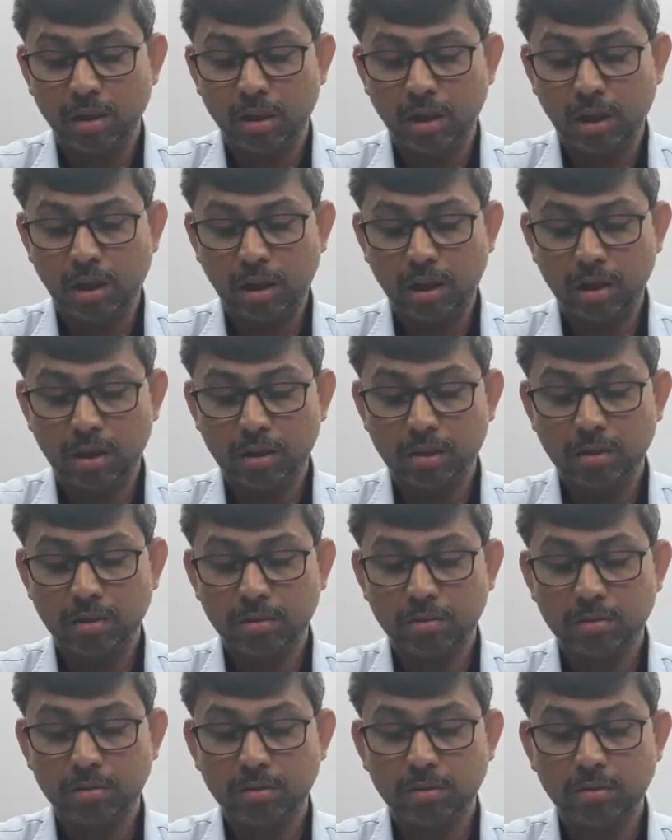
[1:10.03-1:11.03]

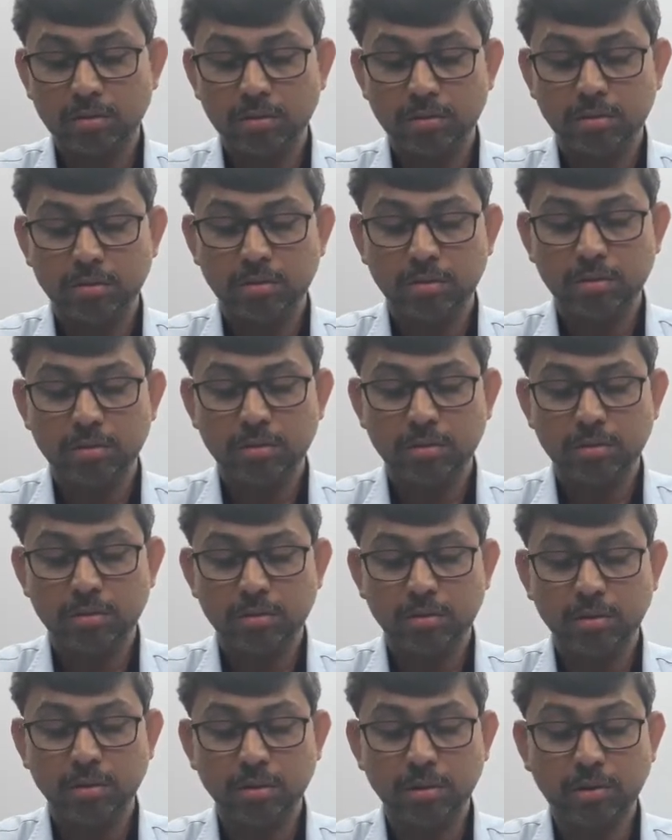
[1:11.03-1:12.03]
are
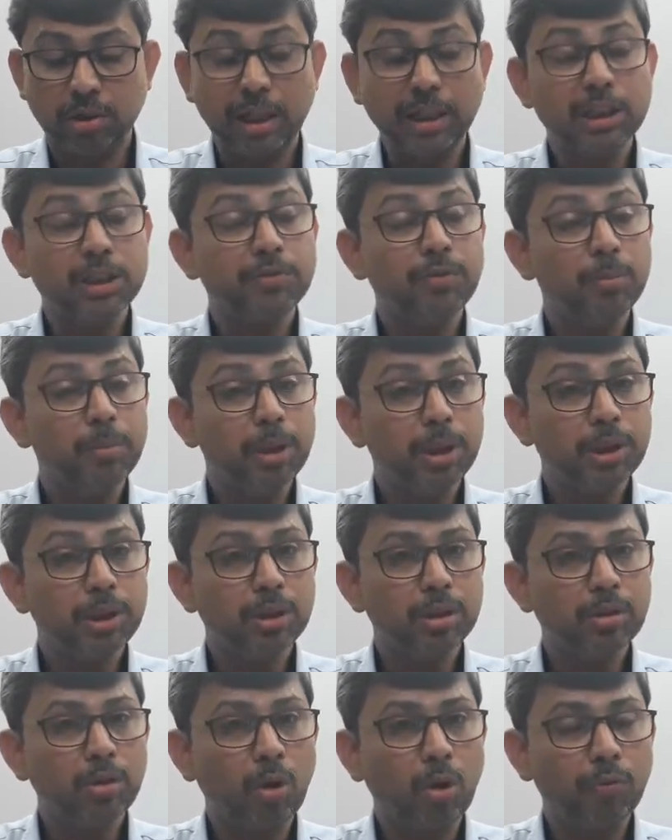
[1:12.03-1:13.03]
the
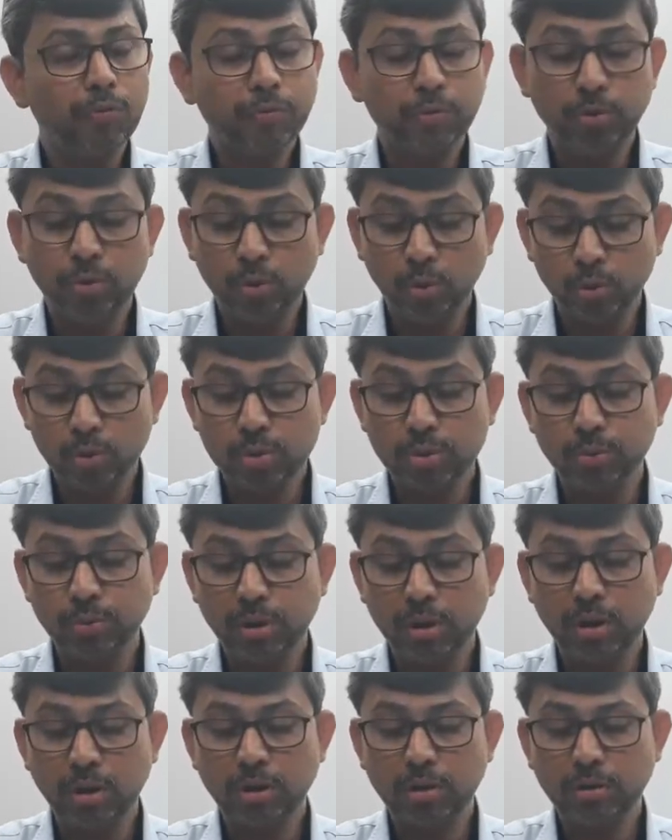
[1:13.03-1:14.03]
transformation of no
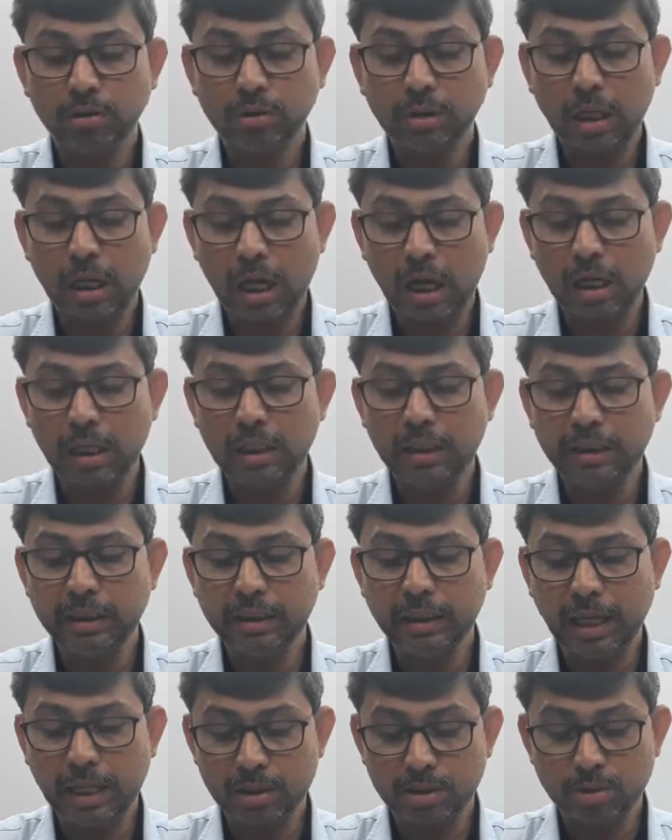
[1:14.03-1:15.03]
sooner,
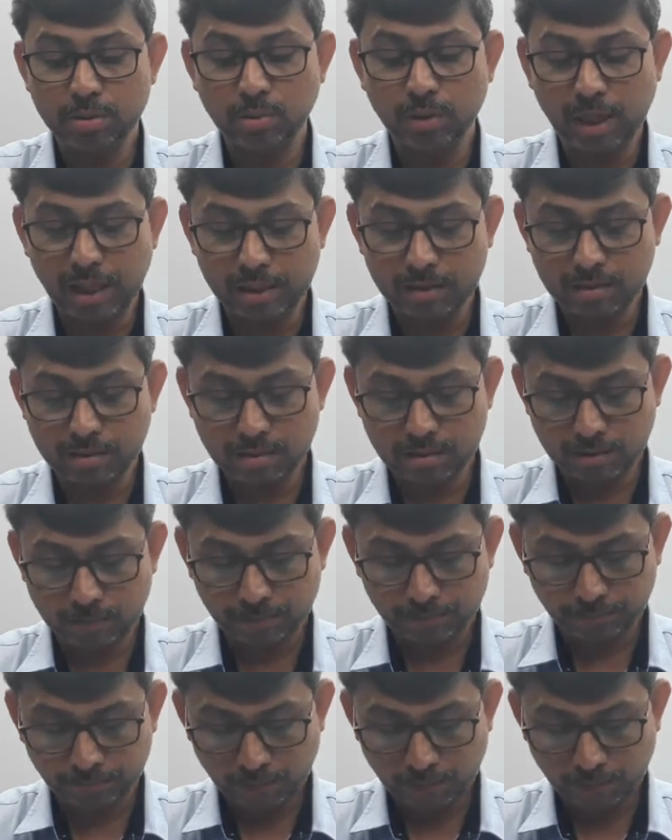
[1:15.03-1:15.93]
hardly, as soon as.